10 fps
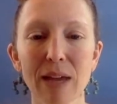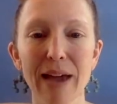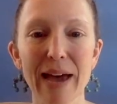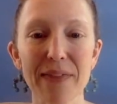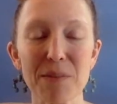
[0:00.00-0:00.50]

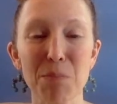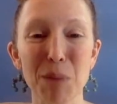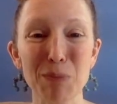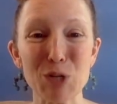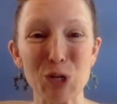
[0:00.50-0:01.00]
And the
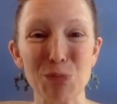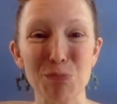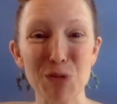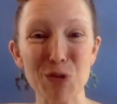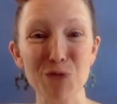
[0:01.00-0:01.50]
bump should
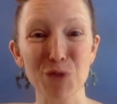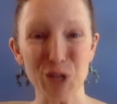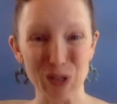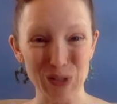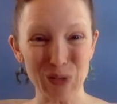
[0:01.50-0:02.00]
move when
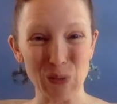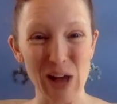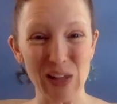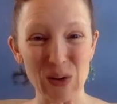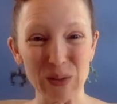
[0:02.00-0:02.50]
you
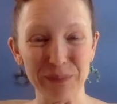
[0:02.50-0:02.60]
swallow.